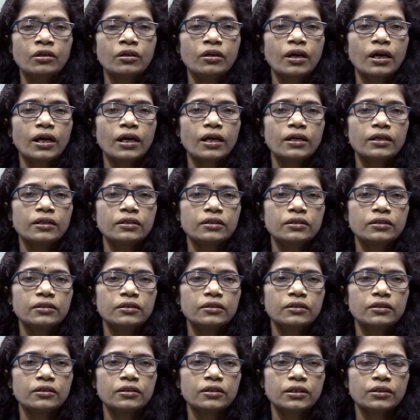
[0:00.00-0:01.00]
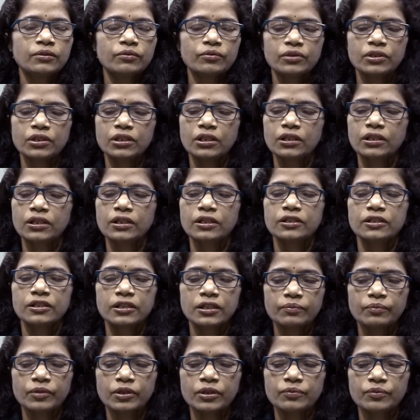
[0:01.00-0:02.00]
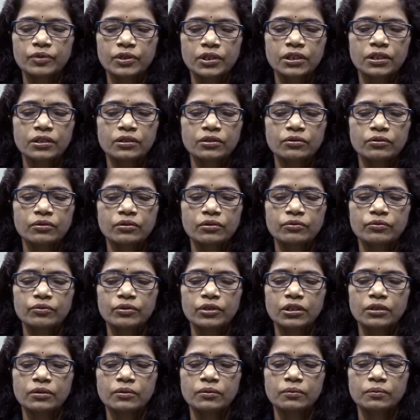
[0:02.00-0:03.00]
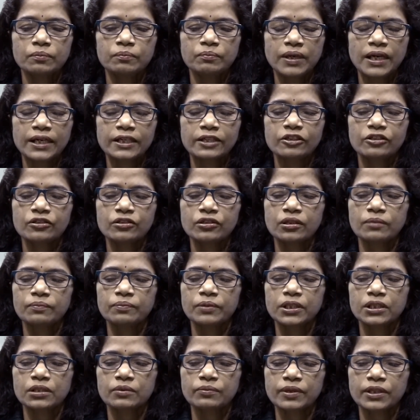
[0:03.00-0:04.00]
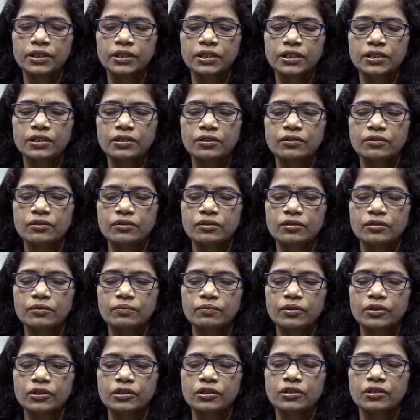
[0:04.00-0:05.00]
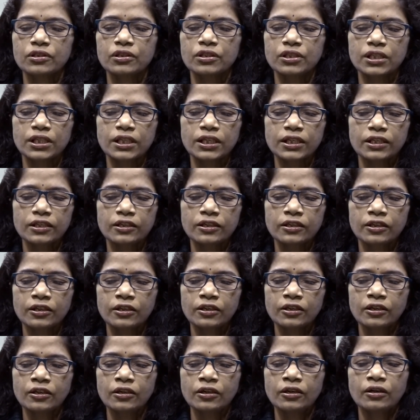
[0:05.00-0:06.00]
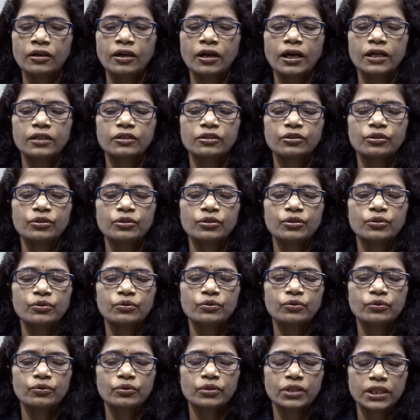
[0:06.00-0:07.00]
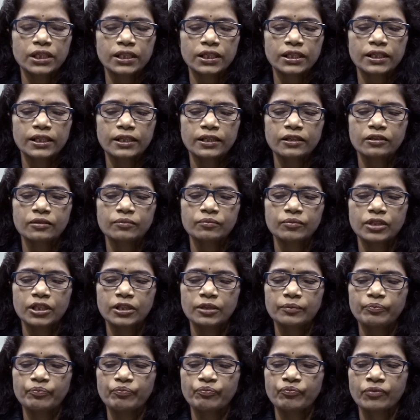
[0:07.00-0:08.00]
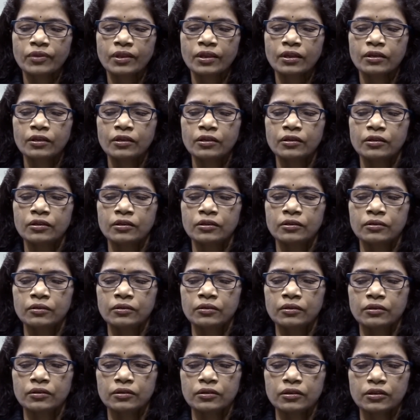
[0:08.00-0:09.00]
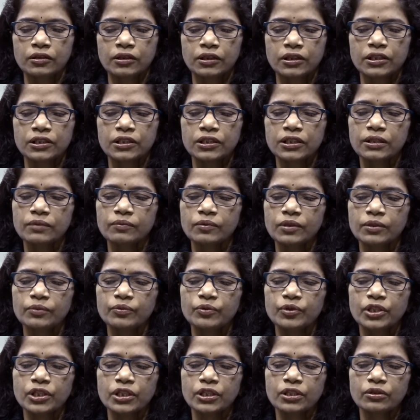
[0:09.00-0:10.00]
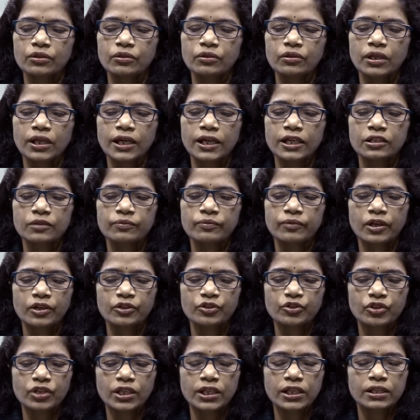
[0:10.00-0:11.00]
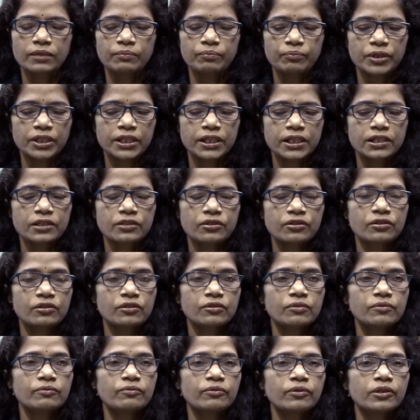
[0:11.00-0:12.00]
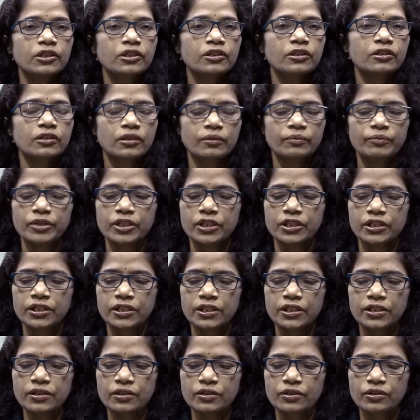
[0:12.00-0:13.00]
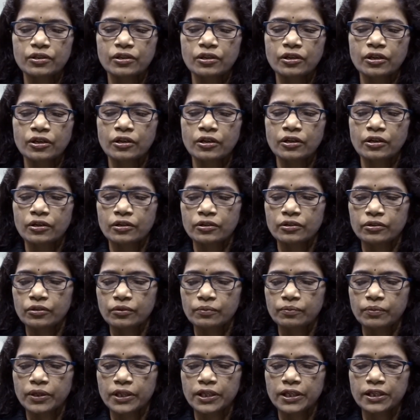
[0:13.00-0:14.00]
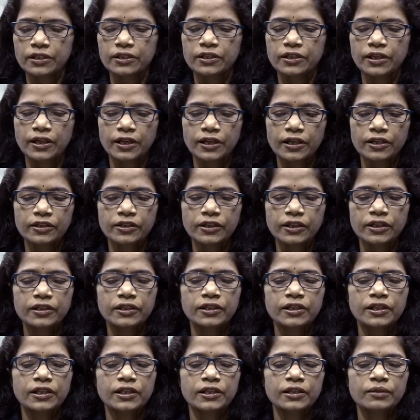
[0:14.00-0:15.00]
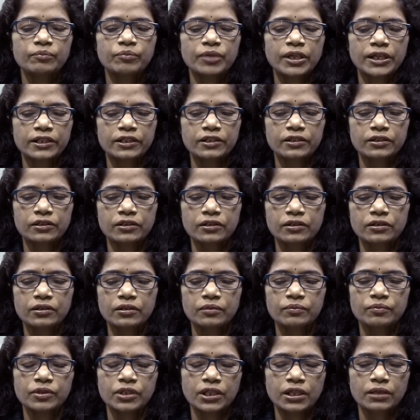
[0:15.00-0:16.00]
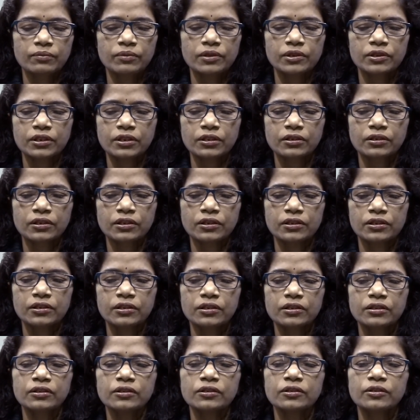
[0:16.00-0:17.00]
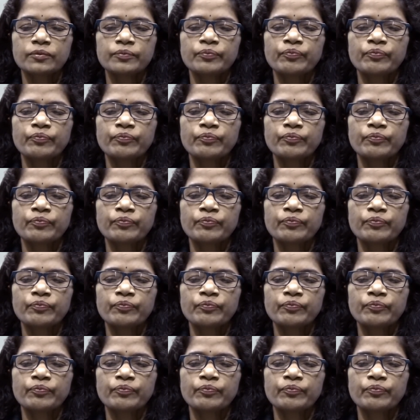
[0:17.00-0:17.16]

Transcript: and use the concept of sick role with the patterns of expectations for the sick and those who take care of them. The concept of sick role has functional implications for the communities so far as health and healing practices of tribals are concerned.